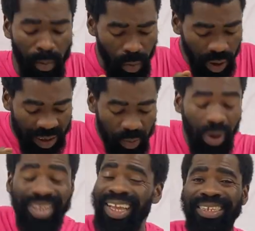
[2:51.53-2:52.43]
The most
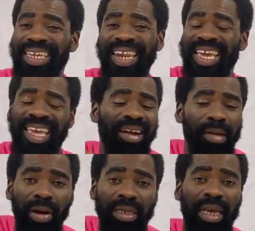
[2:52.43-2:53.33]
important thing they care
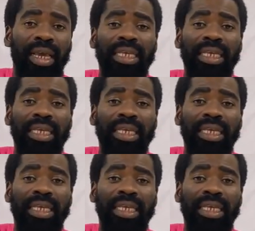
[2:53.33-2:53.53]
about